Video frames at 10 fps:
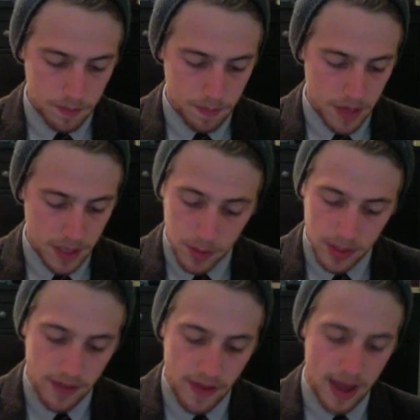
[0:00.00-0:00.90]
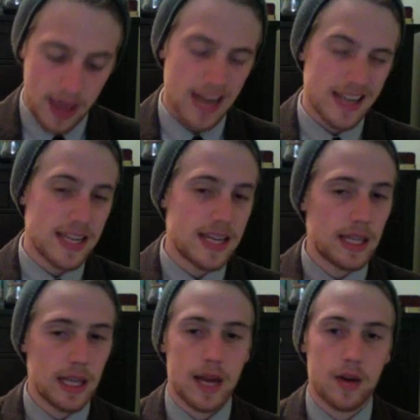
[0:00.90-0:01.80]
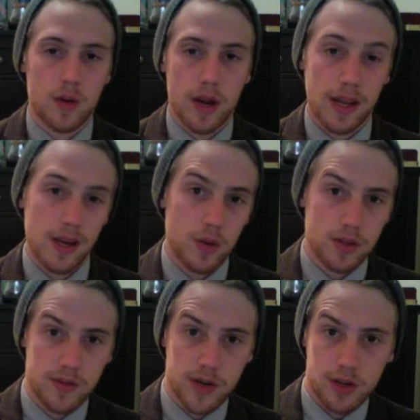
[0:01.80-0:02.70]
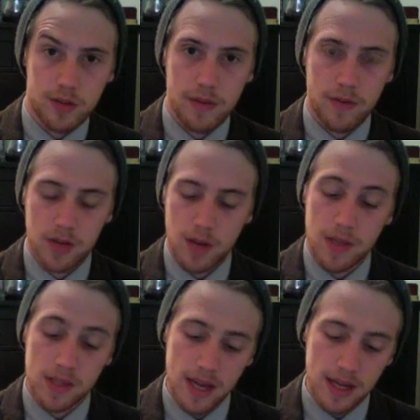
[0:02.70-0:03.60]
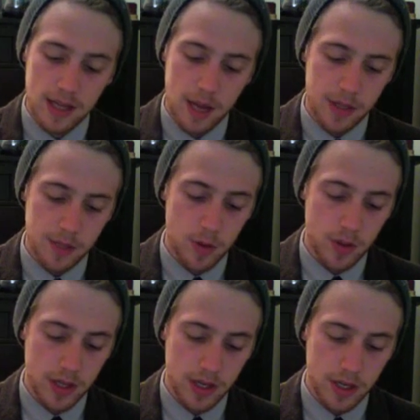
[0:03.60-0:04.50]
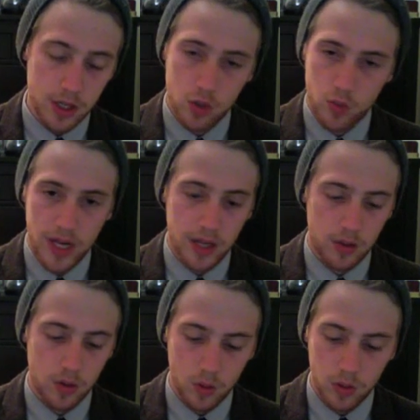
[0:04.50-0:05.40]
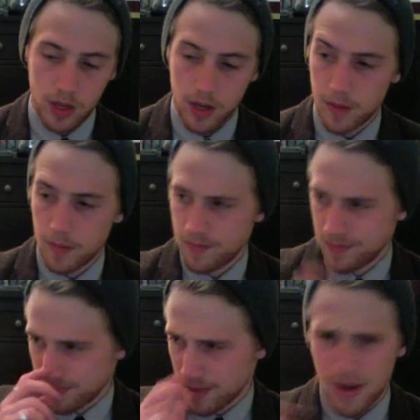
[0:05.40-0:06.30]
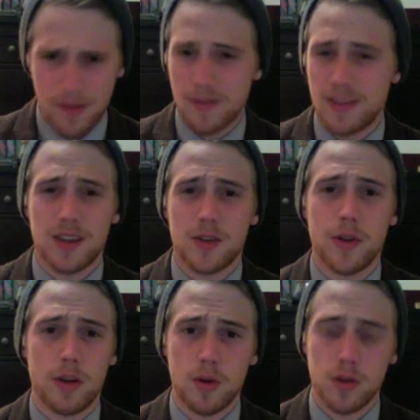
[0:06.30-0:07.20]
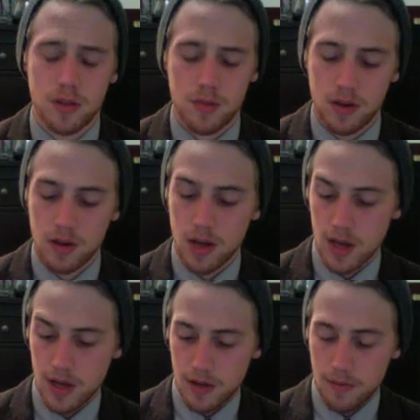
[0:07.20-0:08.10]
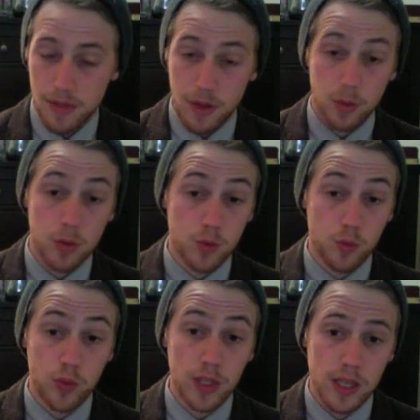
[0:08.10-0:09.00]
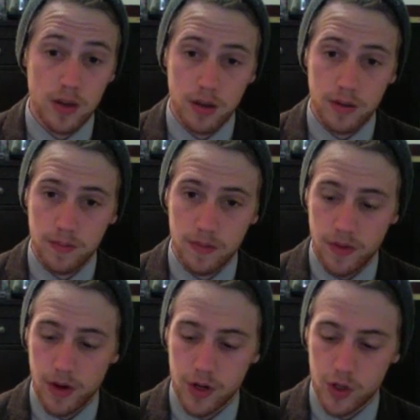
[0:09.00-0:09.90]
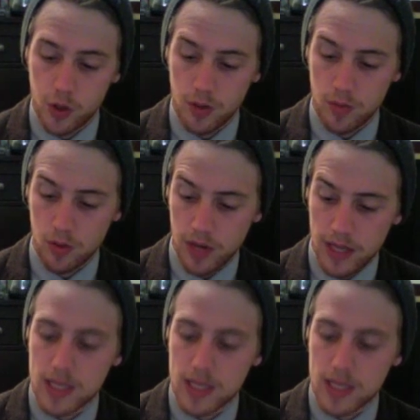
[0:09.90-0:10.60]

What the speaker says: I smoked it in that, and I didn't light it right, and it wasn't very good my first time. But the second time I smoked it in just a regular old, might have been Dr. Grabo or something. But it was really good, very enjoyable. It's